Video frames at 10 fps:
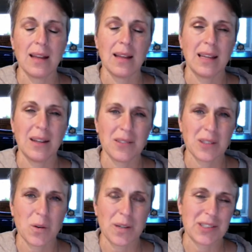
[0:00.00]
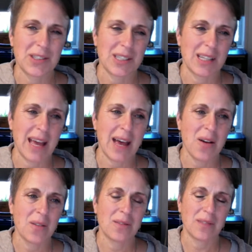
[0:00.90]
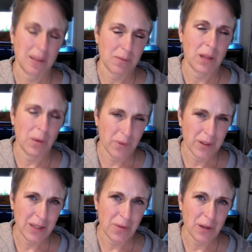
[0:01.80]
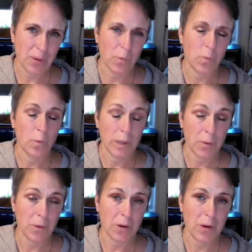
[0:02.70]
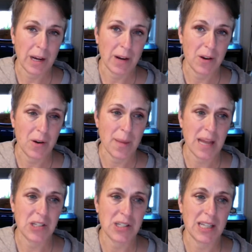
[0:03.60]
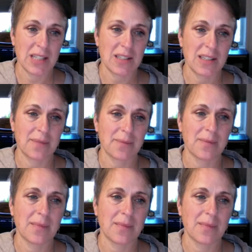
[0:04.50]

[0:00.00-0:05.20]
Here's a question that really will require your imagination.